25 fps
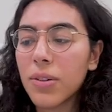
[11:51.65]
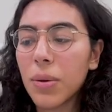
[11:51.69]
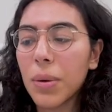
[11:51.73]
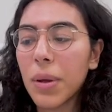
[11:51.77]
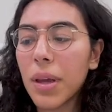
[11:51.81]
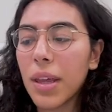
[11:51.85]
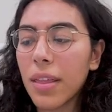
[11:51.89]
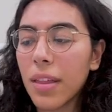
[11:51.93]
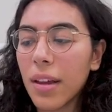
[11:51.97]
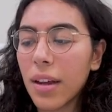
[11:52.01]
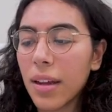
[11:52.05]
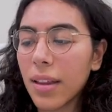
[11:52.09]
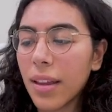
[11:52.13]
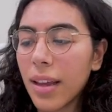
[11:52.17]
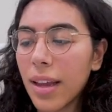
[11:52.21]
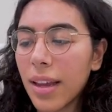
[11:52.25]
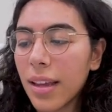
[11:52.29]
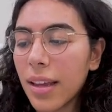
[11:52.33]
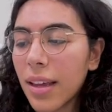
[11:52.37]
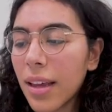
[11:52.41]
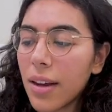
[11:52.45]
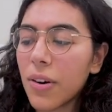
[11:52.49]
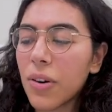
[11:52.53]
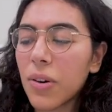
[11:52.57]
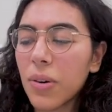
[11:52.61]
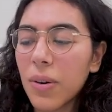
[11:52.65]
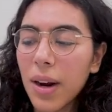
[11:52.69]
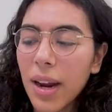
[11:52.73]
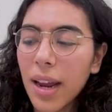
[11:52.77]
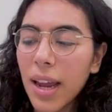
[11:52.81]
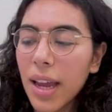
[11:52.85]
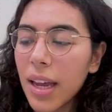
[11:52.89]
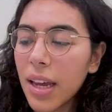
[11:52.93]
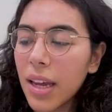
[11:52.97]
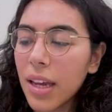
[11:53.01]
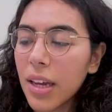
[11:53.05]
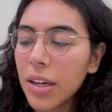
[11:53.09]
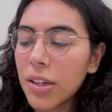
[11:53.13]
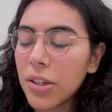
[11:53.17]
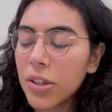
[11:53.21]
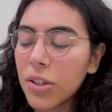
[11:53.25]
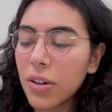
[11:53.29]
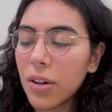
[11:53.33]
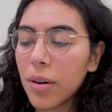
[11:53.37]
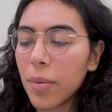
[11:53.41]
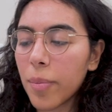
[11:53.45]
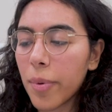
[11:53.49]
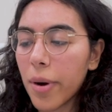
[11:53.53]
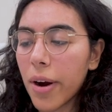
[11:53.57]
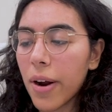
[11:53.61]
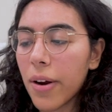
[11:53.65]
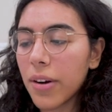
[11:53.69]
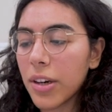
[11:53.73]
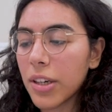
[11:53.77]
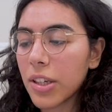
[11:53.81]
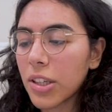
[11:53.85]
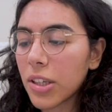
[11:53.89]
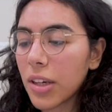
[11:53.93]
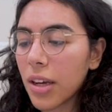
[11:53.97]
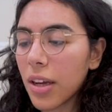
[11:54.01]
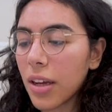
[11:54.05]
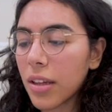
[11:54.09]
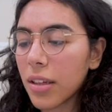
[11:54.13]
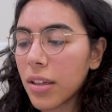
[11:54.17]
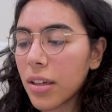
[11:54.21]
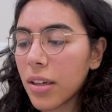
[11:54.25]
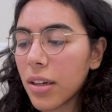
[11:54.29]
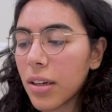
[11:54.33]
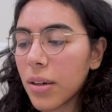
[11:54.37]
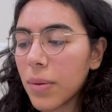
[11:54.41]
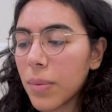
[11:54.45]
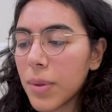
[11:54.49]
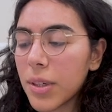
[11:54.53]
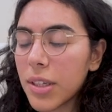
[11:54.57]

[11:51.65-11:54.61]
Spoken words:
So either like a grayish or a brownish color,